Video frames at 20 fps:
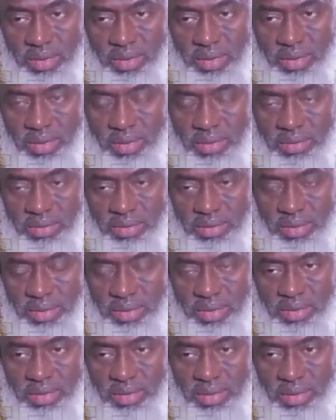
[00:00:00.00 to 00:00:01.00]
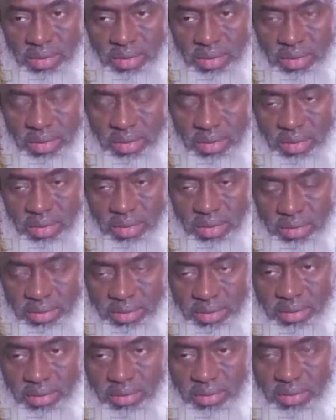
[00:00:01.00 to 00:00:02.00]
you see that,
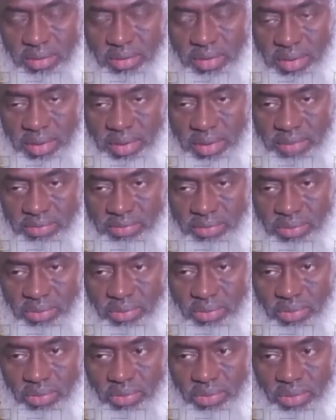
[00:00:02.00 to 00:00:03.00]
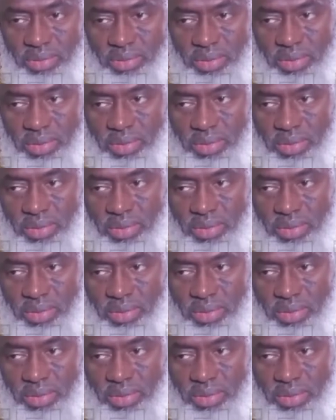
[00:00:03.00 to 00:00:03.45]
yes, you really have to